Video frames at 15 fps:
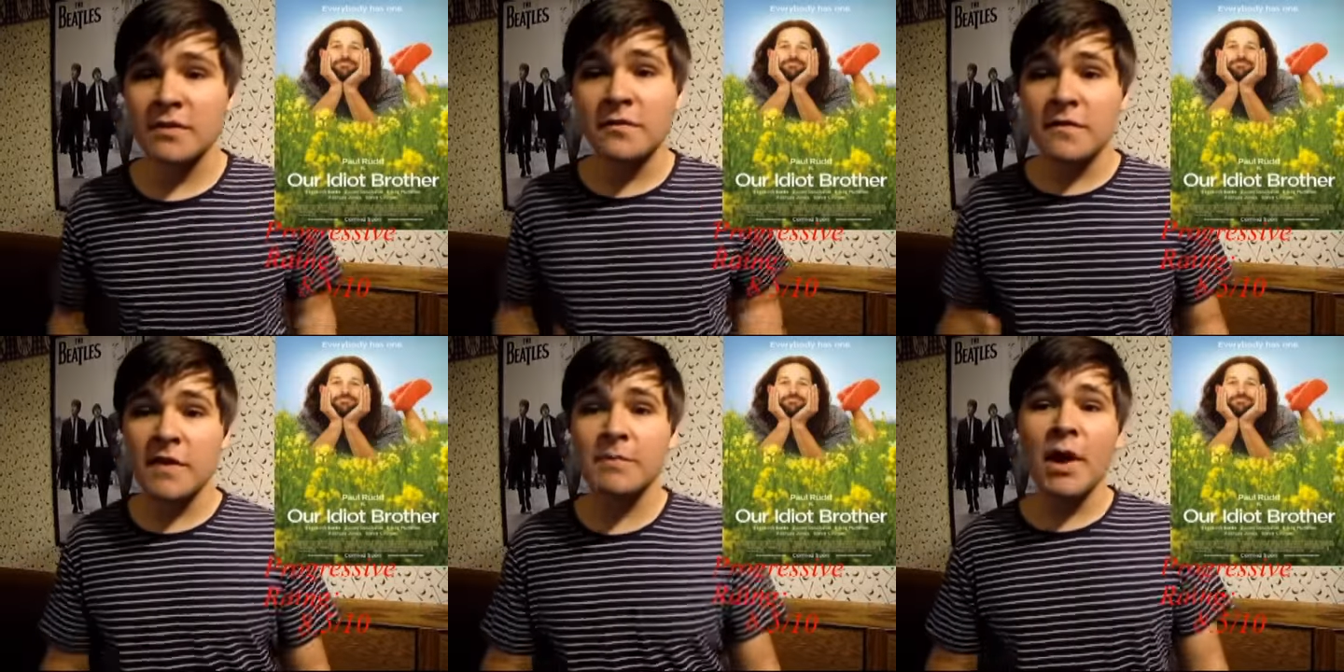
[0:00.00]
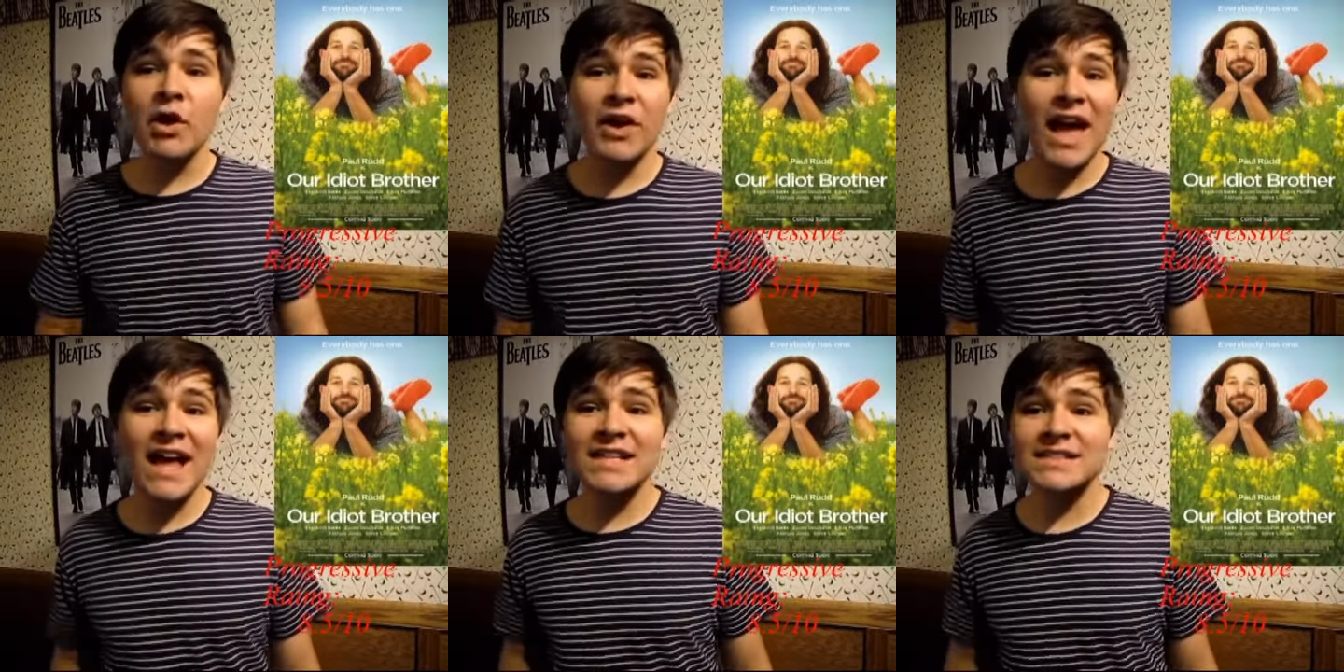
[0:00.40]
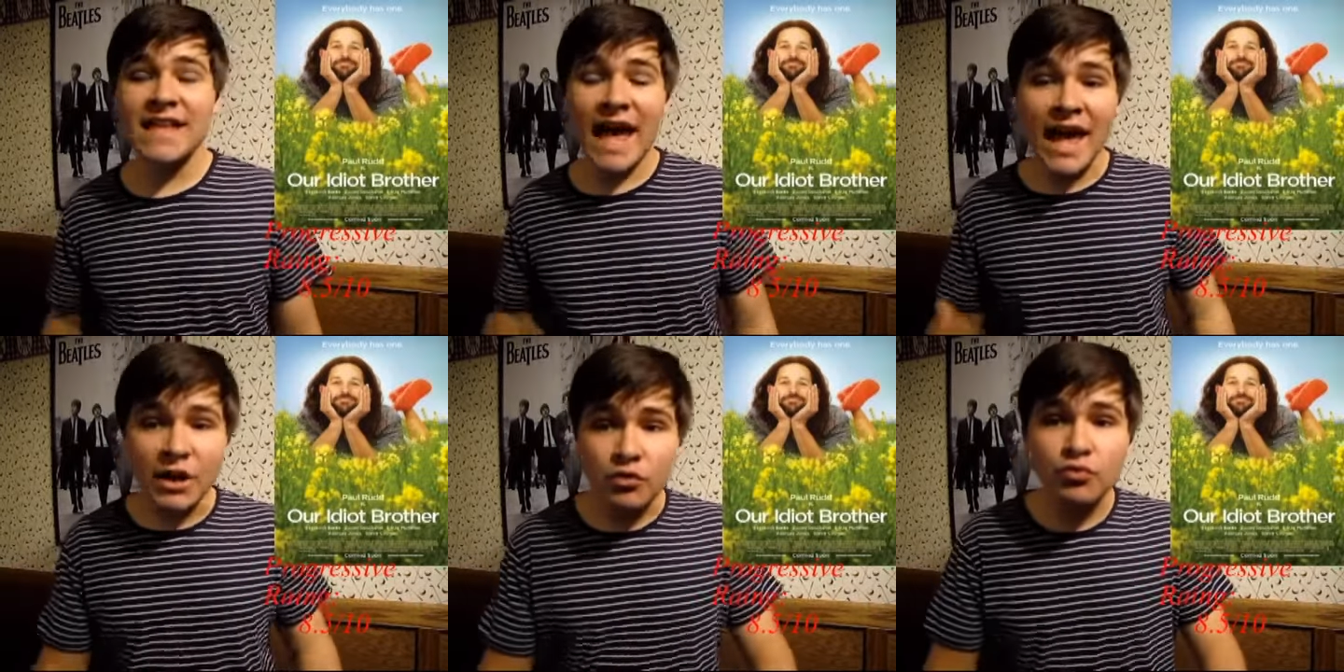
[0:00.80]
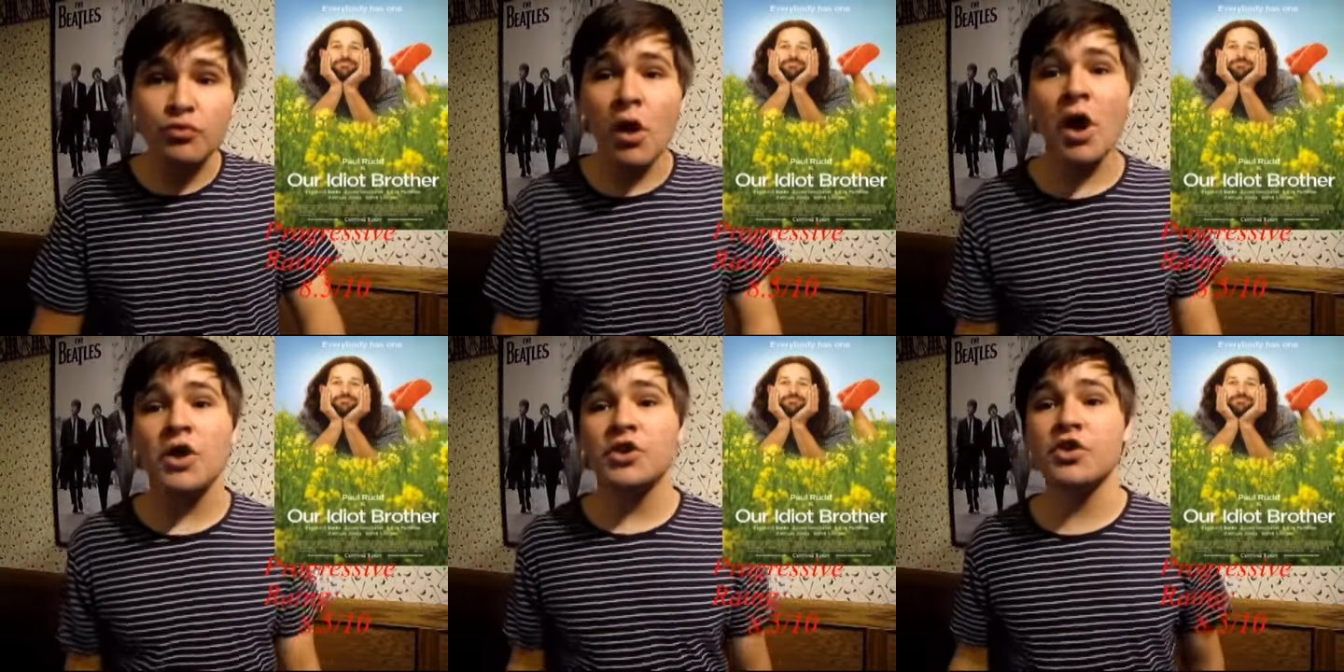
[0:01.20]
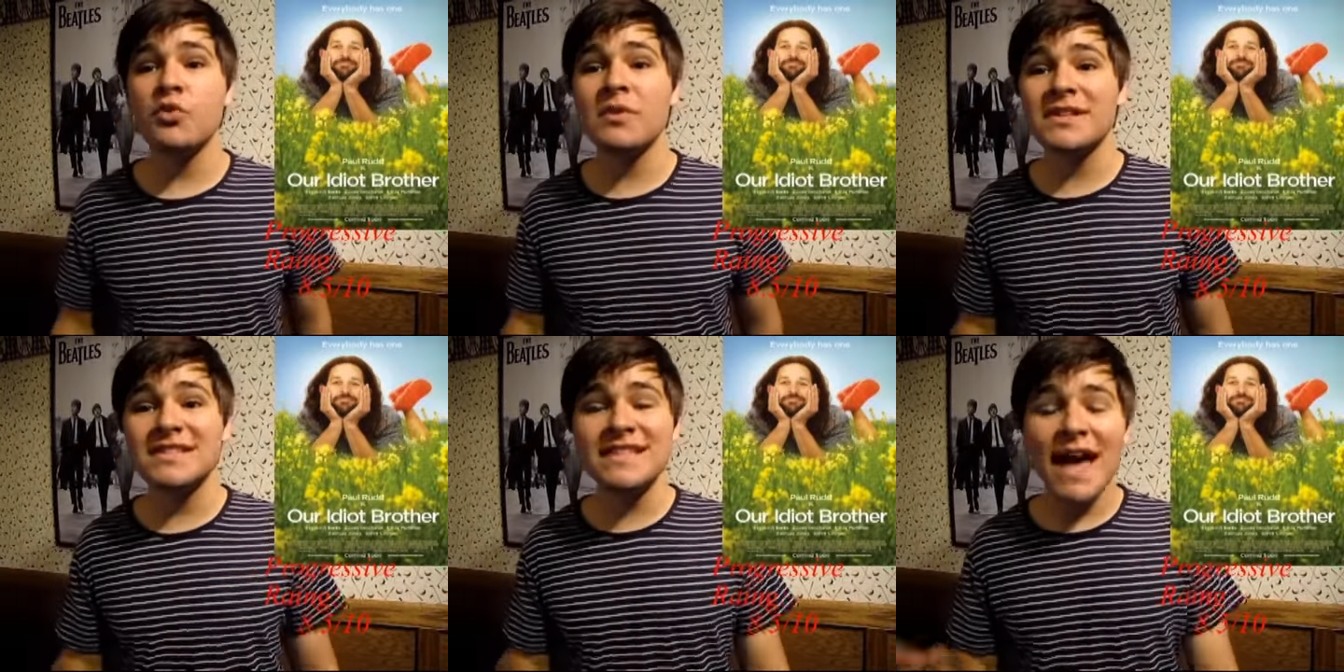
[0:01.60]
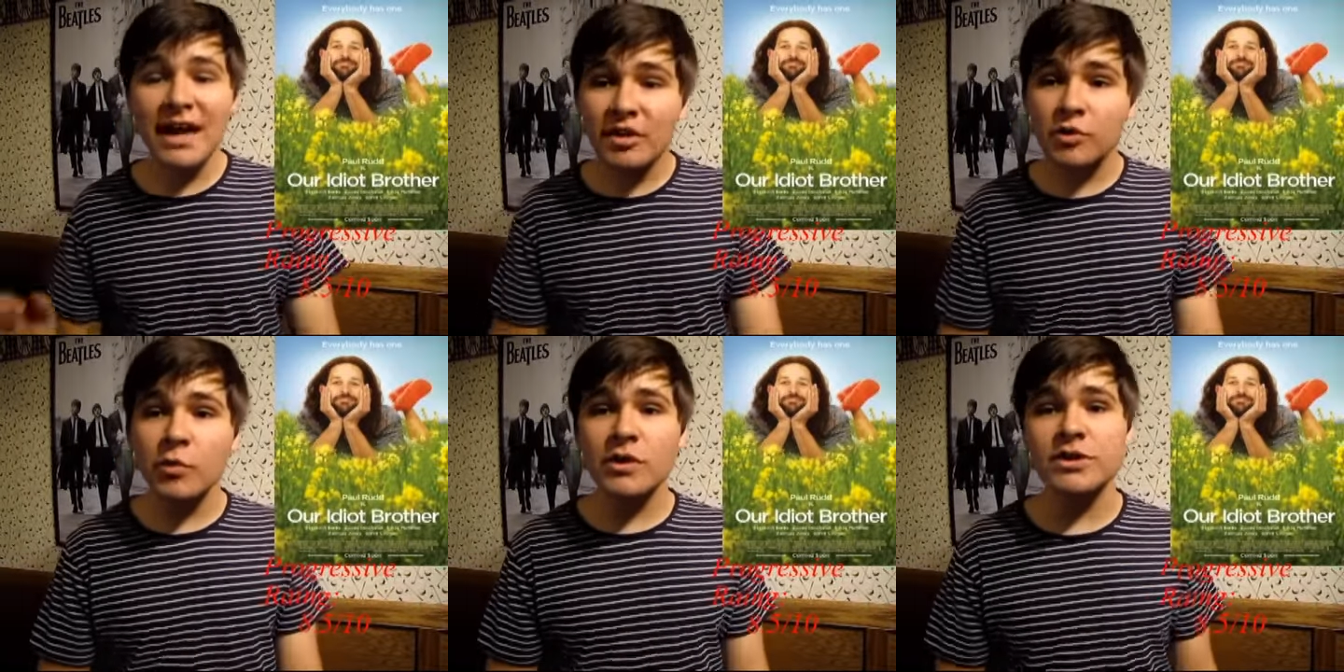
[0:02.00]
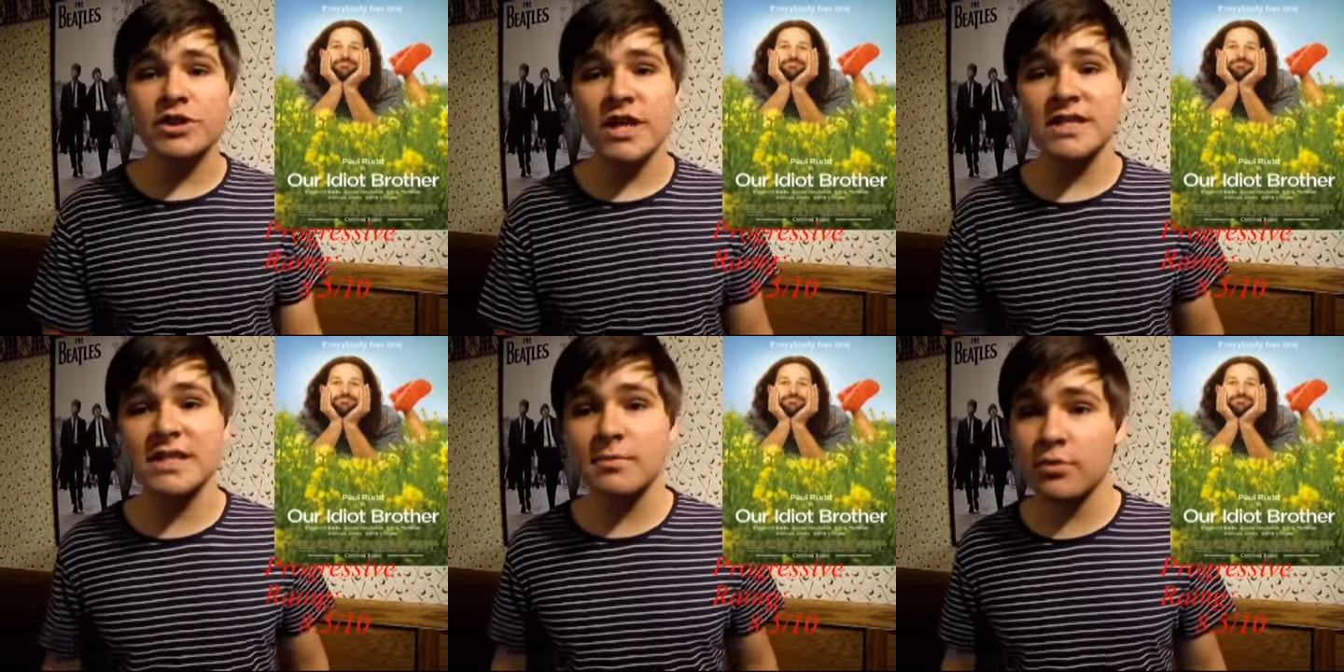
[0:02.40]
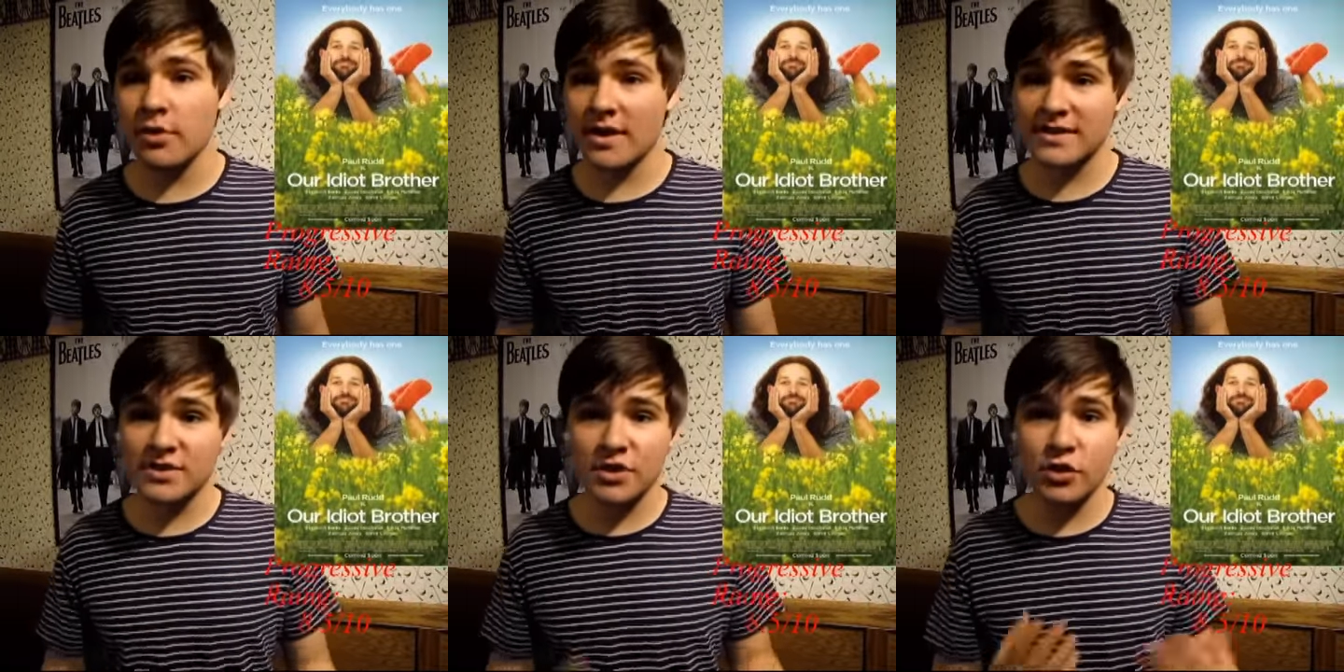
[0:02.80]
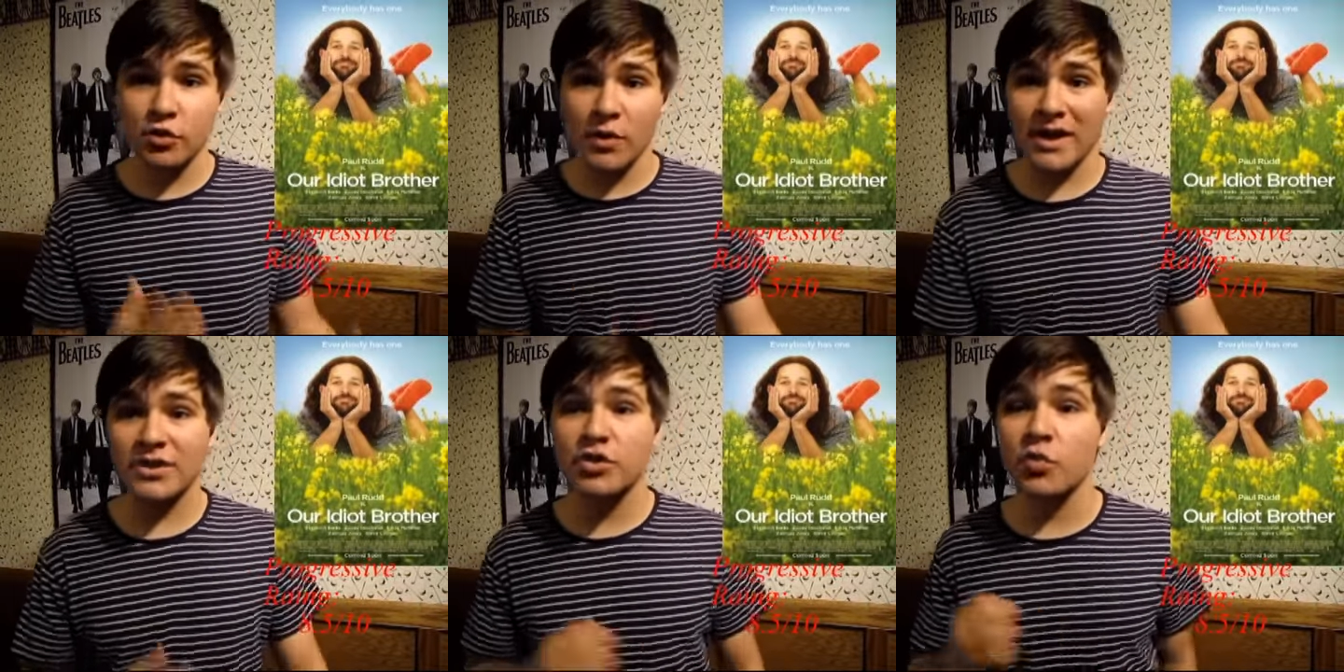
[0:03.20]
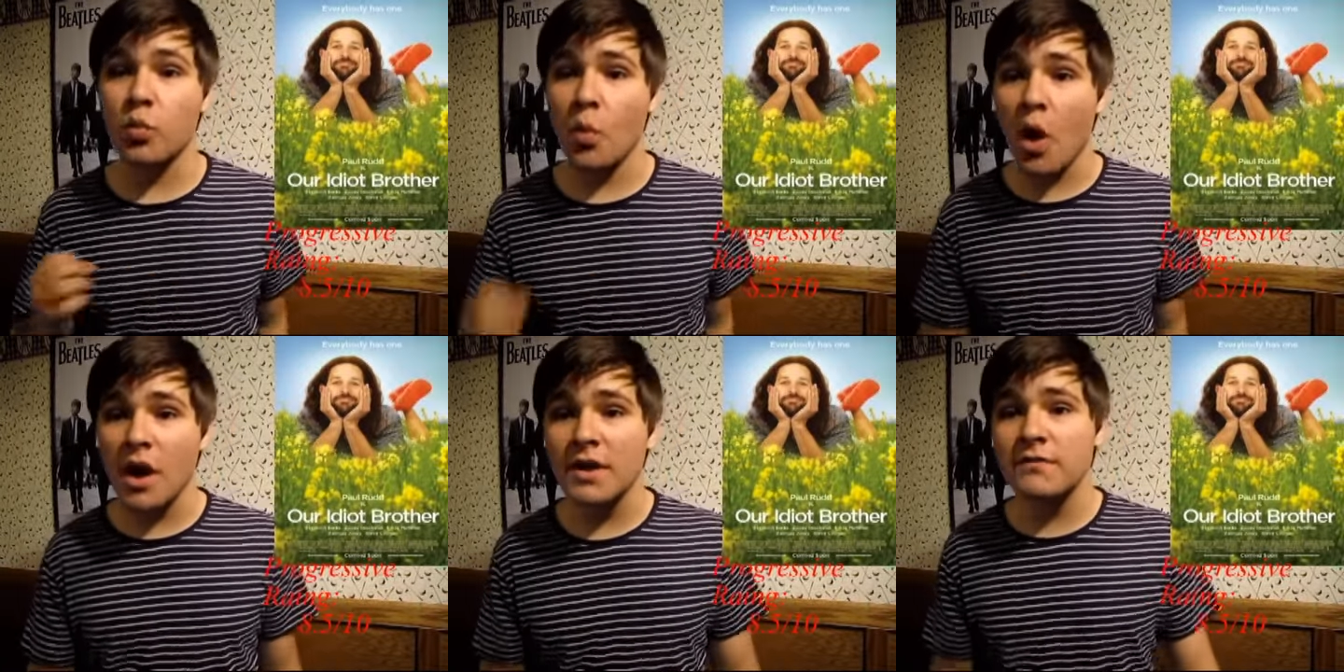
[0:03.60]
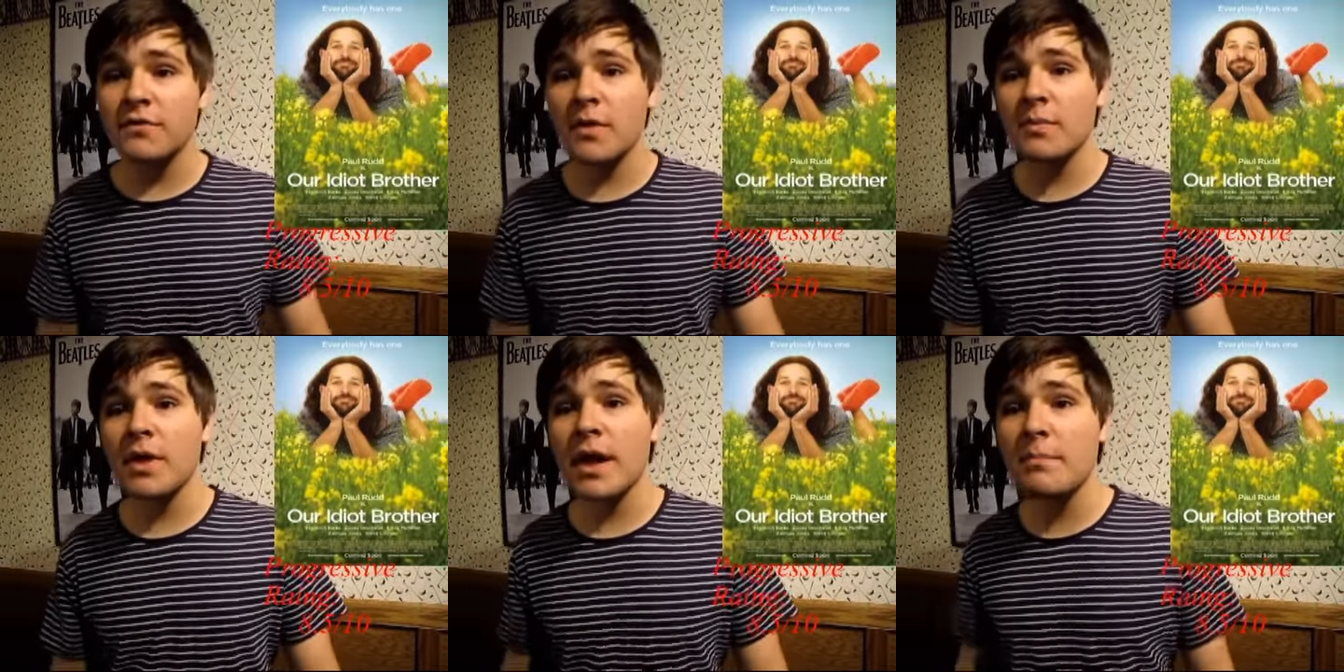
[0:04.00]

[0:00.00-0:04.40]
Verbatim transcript: The female cast and Rudd knew exactly what Jesse Peretz, the director, wanted from